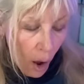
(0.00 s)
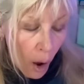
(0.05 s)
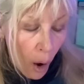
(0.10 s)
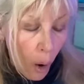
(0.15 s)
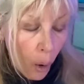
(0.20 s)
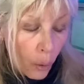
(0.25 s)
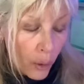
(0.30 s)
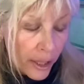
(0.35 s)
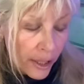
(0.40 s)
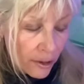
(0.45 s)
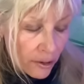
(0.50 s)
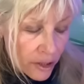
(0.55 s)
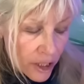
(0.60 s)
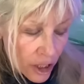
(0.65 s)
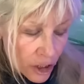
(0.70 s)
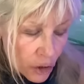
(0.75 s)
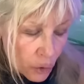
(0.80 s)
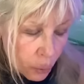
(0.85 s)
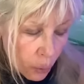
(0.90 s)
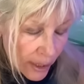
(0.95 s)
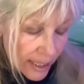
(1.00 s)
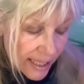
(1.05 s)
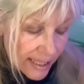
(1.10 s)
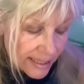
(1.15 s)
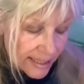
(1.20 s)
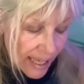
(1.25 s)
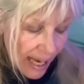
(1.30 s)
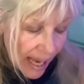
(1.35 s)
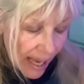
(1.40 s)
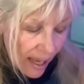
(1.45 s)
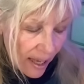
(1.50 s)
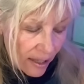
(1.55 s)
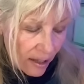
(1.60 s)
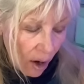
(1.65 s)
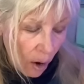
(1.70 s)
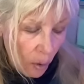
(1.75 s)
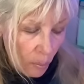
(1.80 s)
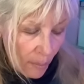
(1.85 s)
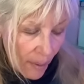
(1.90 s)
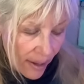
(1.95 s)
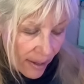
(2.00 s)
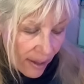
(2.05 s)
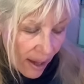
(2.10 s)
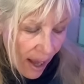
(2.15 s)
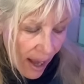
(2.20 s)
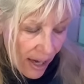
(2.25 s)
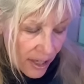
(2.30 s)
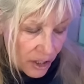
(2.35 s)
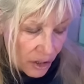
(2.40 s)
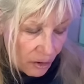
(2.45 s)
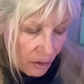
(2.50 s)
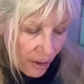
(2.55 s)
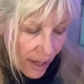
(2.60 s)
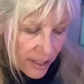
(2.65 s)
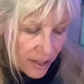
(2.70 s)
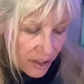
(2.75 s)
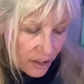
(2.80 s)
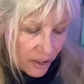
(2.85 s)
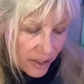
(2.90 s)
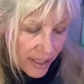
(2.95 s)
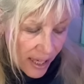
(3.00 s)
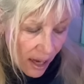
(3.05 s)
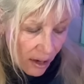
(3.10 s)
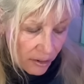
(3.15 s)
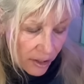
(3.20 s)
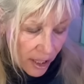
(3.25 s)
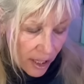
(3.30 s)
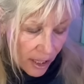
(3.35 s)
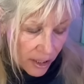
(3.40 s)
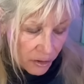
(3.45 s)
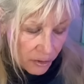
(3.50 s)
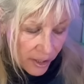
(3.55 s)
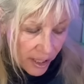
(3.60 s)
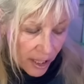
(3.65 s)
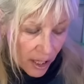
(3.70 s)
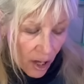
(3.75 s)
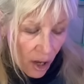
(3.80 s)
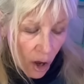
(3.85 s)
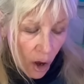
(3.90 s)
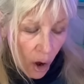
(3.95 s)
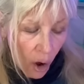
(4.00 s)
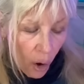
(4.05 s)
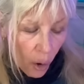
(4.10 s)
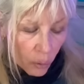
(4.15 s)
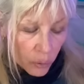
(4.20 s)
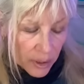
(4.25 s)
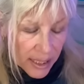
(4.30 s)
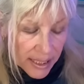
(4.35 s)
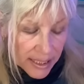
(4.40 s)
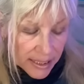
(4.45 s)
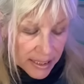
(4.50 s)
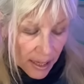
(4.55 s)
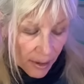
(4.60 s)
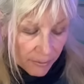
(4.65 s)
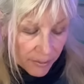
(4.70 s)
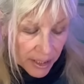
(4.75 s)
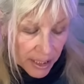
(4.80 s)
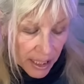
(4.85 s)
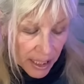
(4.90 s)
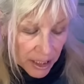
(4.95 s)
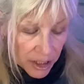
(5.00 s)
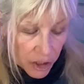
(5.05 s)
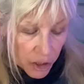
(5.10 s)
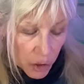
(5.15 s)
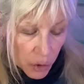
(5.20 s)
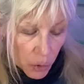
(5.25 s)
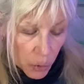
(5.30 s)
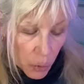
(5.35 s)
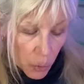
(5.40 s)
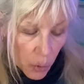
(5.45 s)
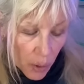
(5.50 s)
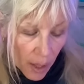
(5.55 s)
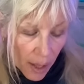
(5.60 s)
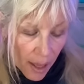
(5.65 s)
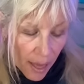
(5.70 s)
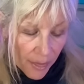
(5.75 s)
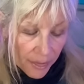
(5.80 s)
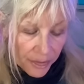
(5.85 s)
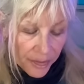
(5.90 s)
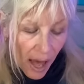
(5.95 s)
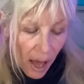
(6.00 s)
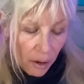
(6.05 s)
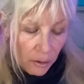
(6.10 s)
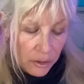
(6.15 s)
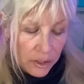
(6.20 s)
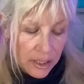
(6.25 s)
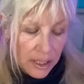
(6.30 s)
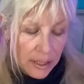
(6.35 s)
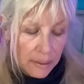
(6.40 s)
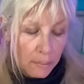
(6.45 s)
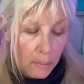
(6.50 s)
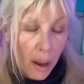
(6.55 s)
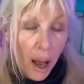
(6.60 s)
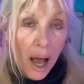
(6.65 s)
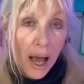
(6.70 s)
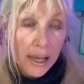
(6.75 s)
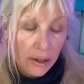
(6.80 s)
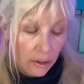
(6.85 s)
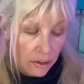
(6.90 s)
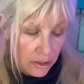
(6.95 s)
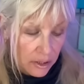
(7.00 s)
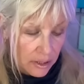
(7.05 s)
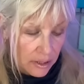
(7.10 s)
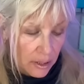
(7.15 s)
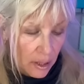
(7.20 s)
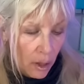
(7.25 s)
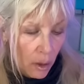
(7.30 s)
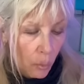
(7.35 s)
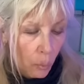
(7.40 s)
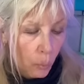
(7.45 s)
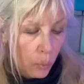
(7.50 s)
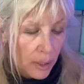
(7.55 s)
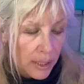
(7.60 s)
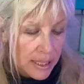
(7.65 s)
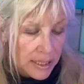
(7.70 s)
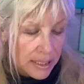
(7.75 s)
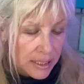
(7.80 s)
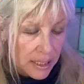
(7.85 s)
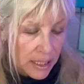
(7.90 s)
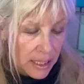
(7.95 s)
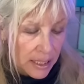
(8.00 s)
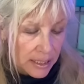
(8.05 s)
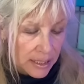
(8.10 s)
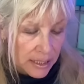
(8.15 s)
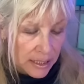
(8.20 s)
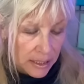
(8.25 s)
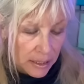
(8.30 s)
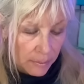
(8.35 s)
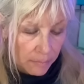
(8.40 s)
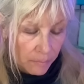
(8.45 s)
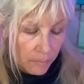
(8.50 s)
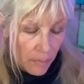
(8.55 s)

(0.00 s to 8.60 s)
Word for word: Oh, here's a 2010. Oh my gosh, Chrysler Town and Country, only 72,000 miles. What is this?